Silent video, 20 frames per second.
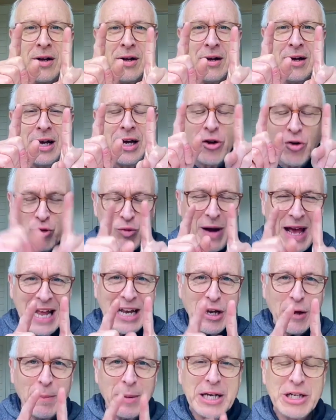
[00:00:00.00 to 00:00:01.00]

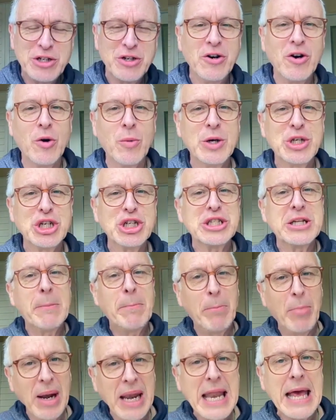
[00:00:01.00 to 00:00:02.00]
incredibly short. We're just a
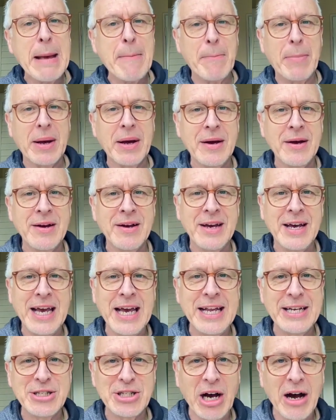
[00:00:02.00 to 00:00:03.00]
blip
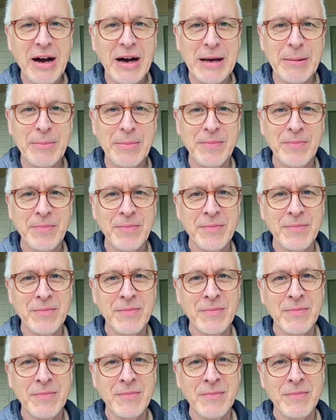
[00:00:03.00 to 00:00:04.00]
in time.
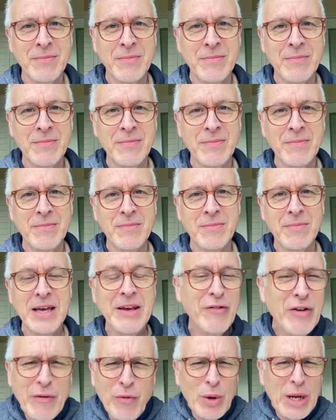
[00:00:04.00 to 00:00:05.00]

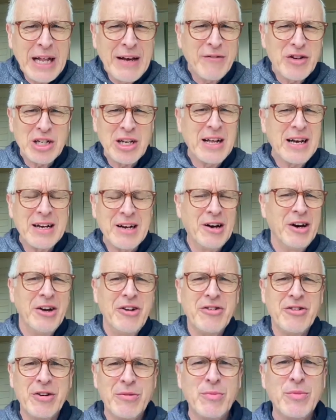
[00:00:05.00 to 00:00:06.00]
Even if we live to like
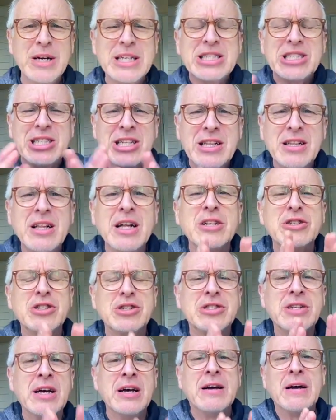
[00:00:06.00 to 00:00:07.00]
100, we're still
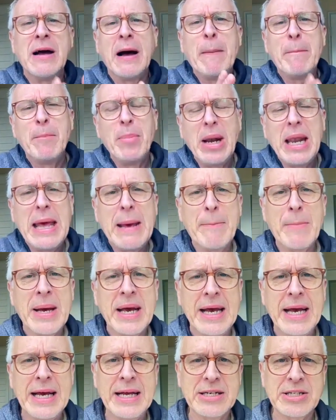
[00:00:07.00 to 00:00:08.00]
just a blip
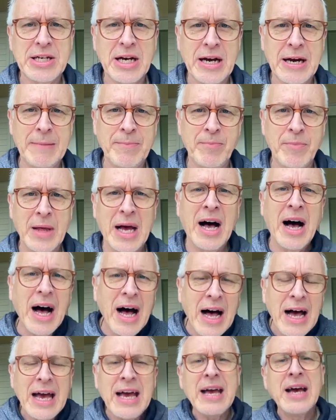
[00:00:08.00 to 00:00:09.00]
in time. A
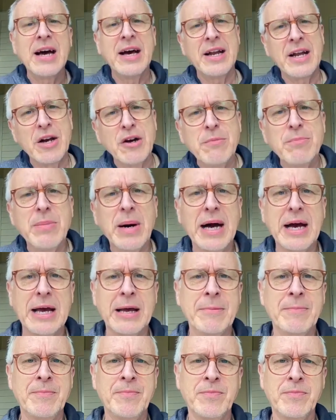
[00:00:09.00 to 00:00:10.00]
hi and a goodbye.
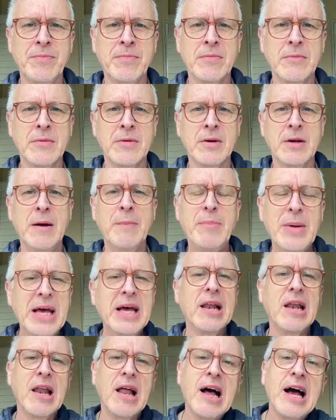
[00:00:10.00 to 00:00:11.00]
A
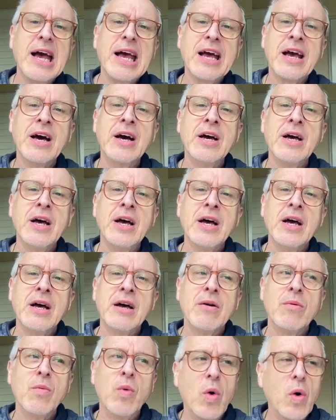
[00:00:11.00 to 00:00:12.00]
bit like
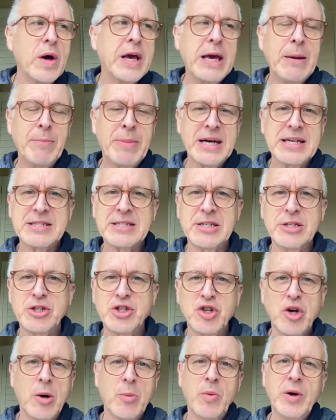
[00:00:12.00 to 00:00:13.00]
walking past a
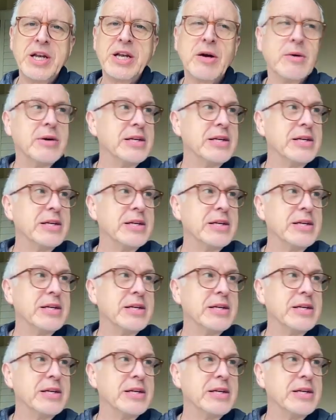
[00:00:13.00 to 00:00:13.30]
shop window